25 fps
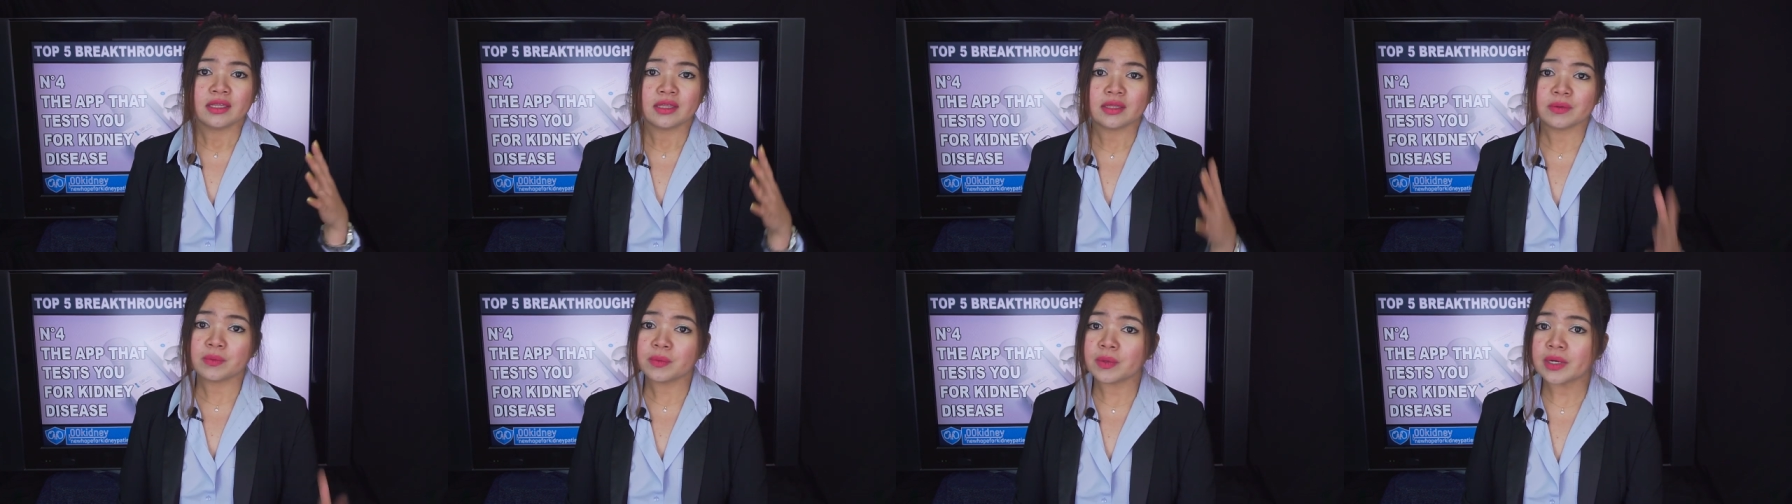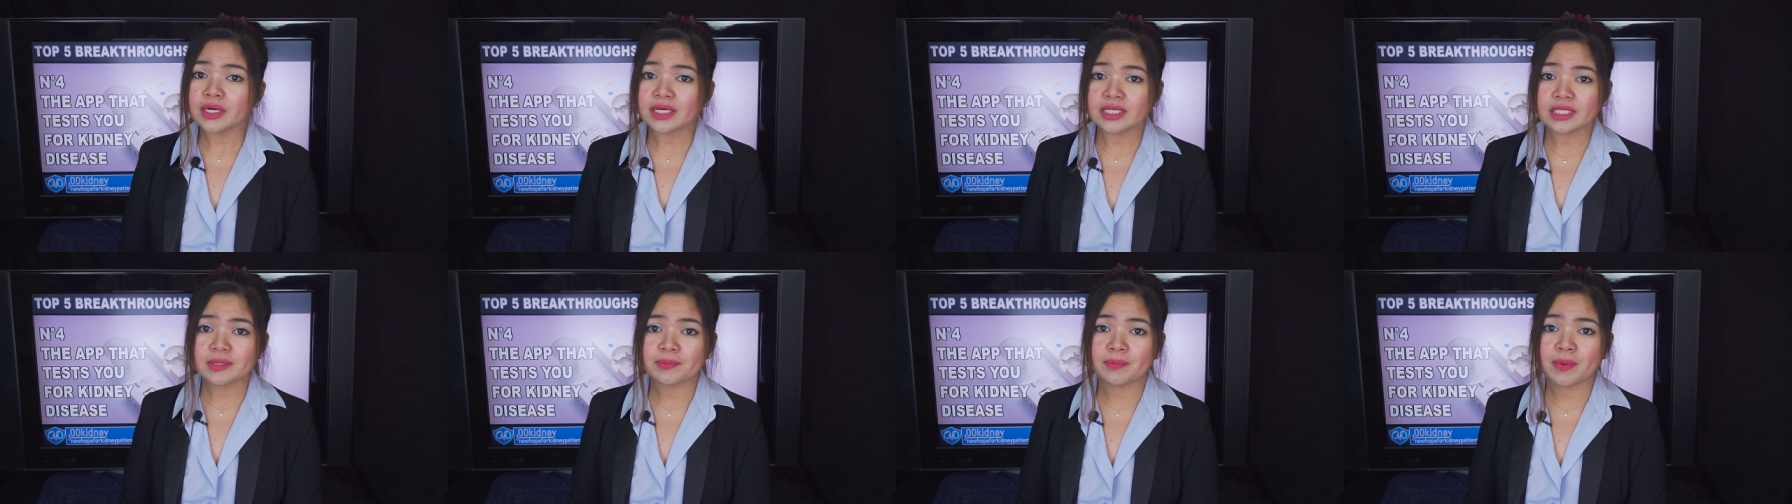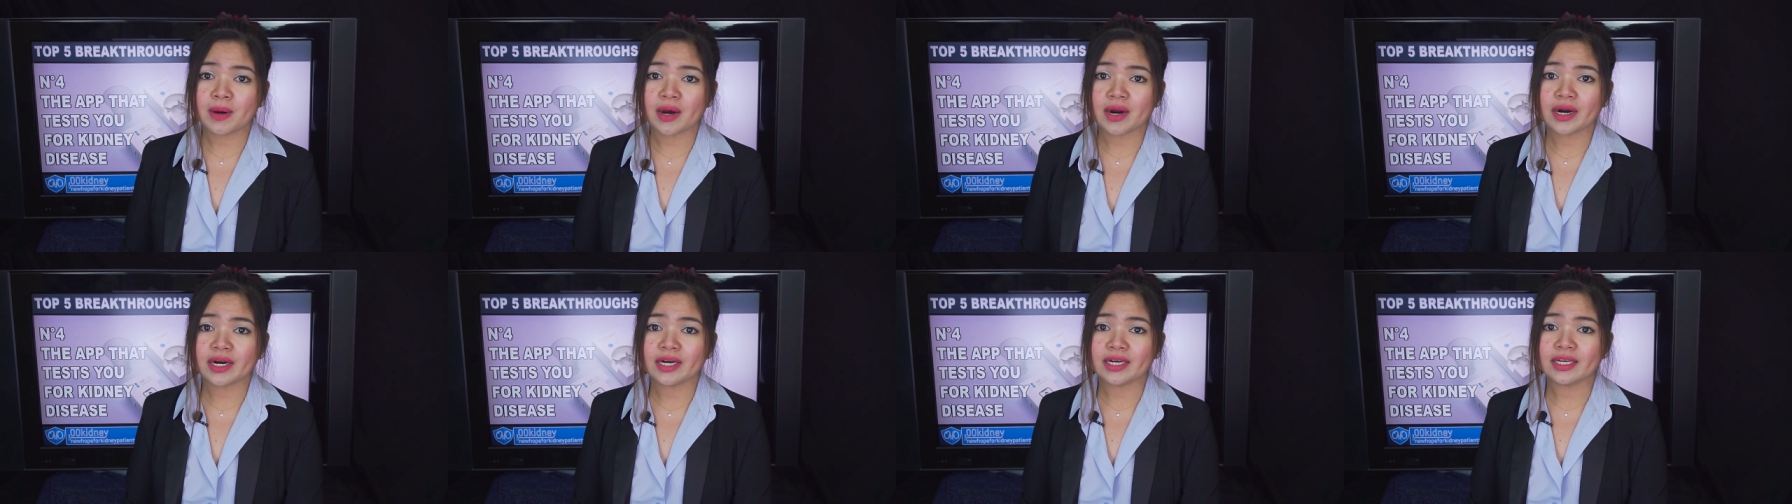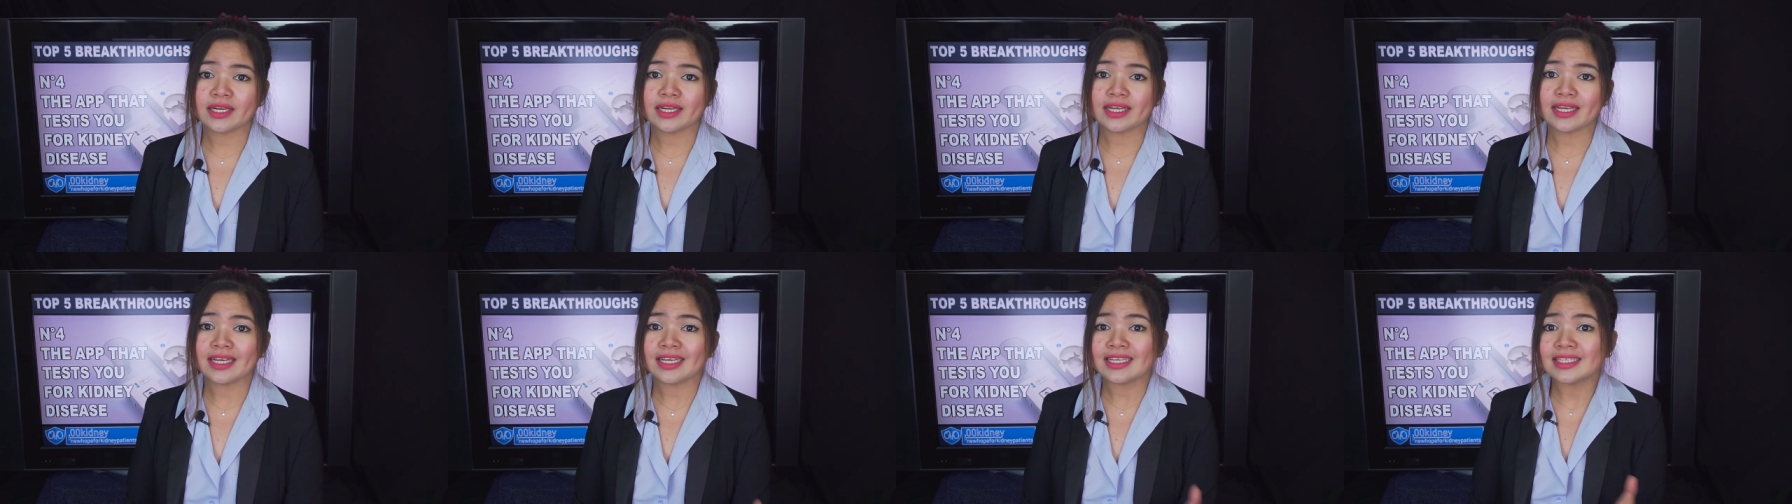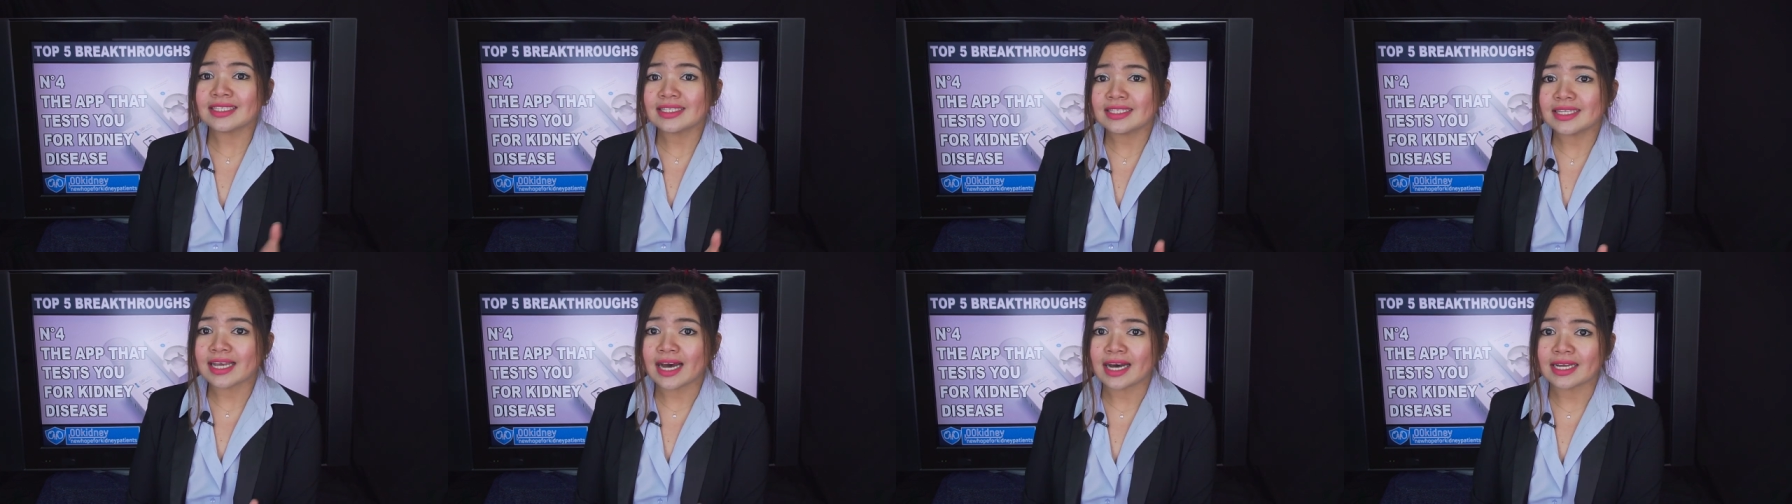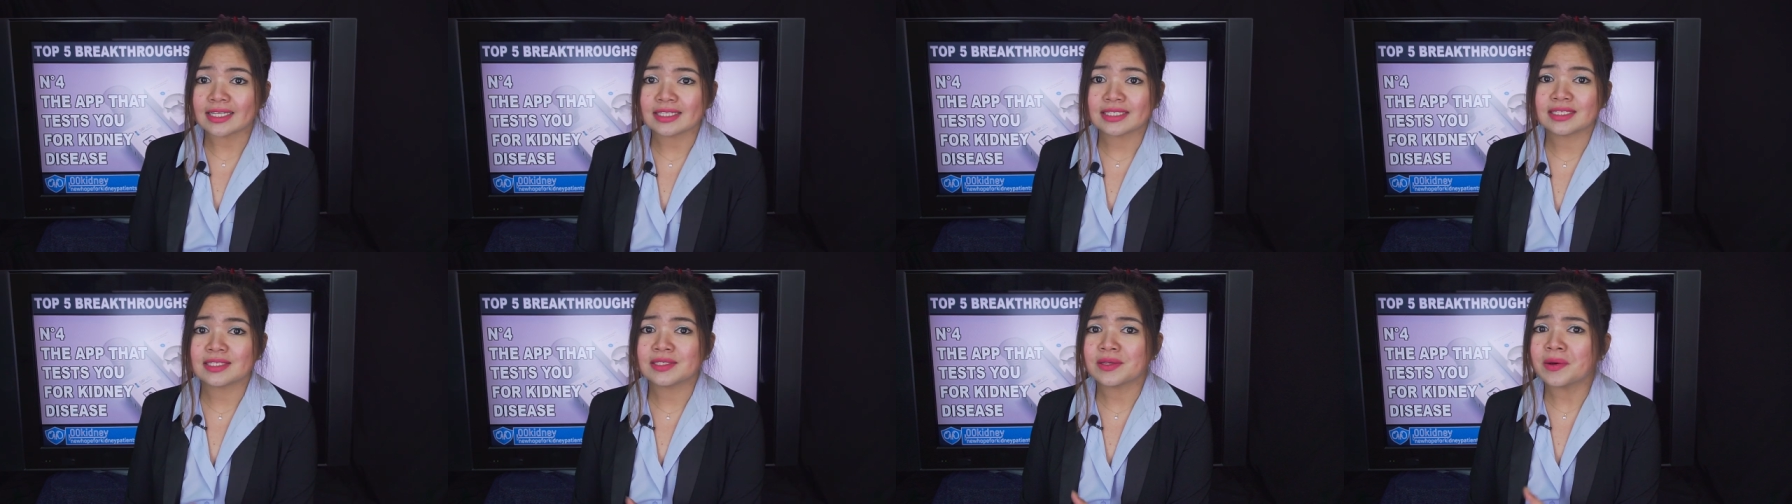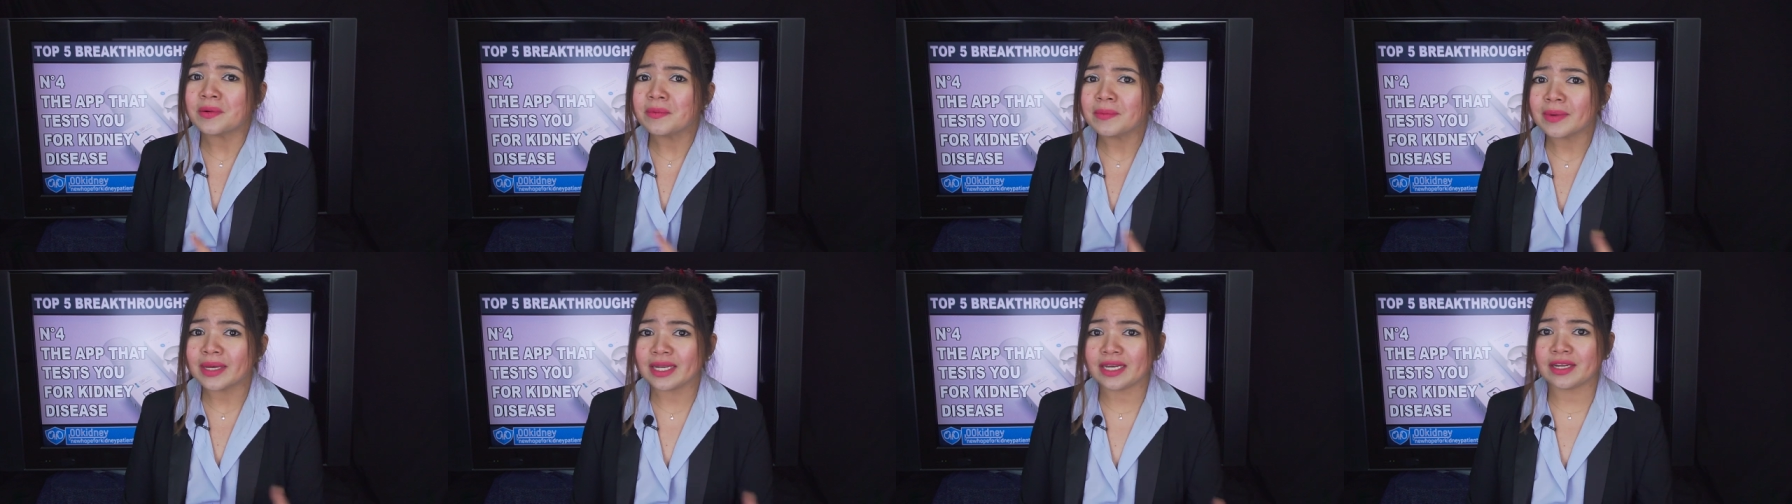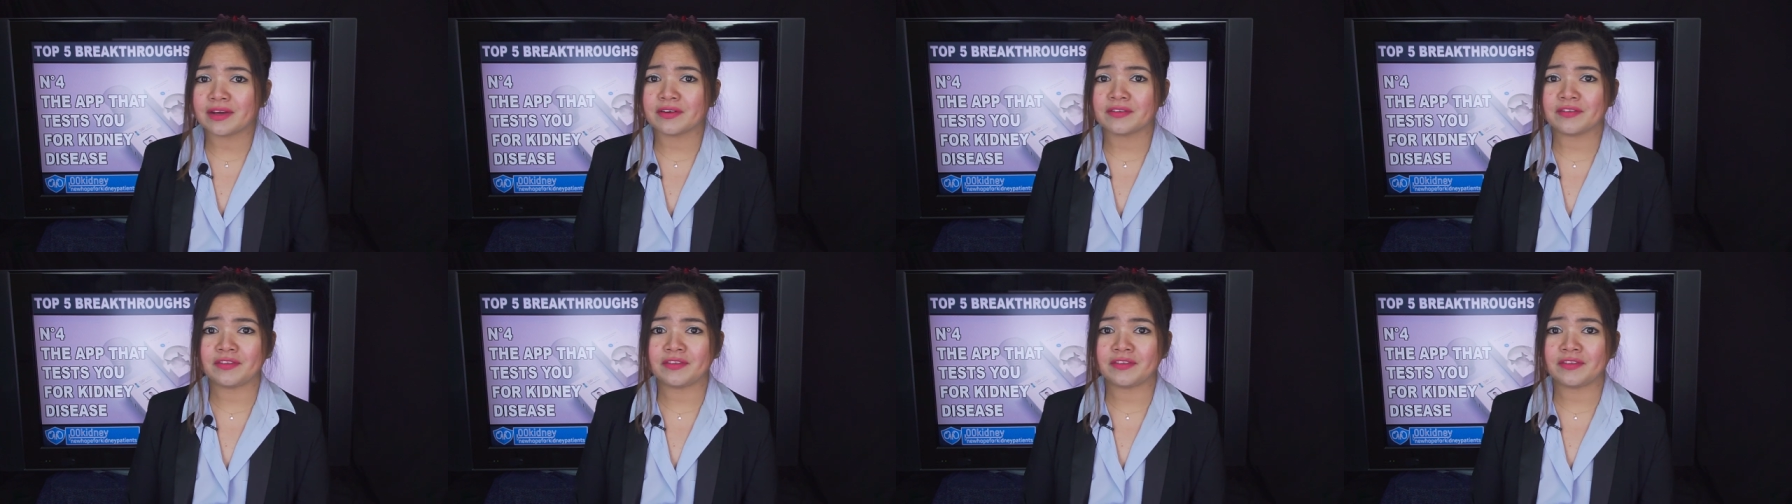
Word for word: The worst part is that so many